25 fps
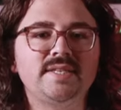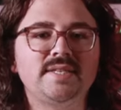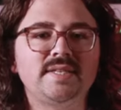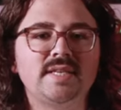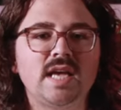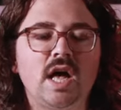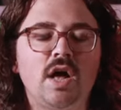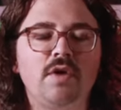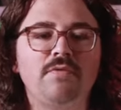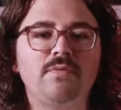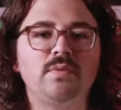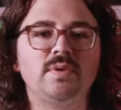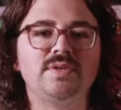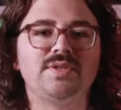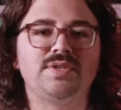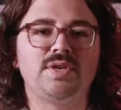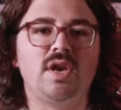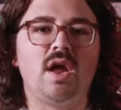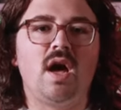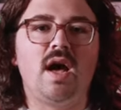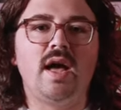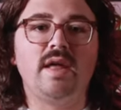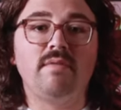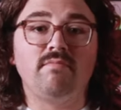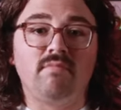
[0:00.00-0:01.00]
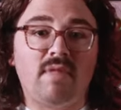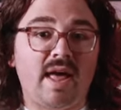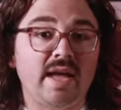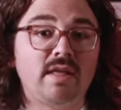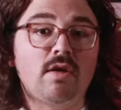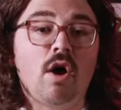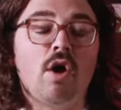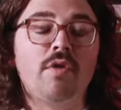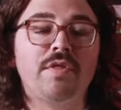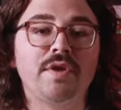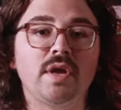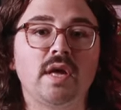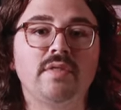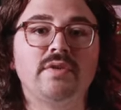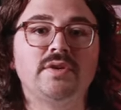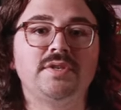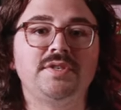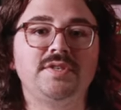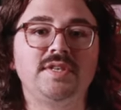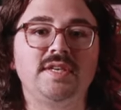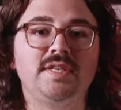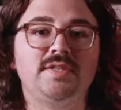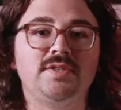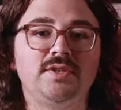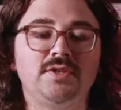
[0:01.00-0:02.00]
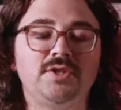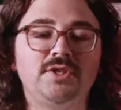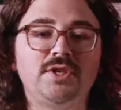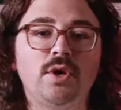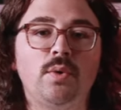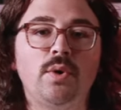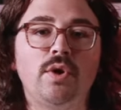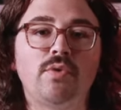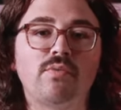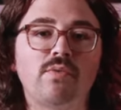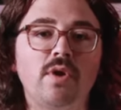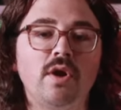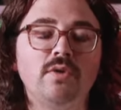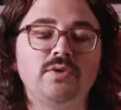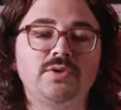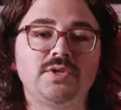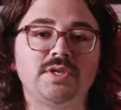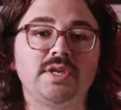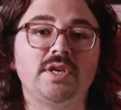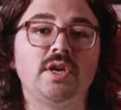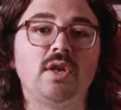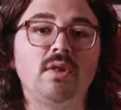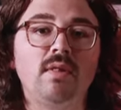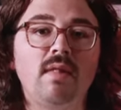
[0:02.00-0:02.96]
itself was not like all the other seeds, and so it roasted a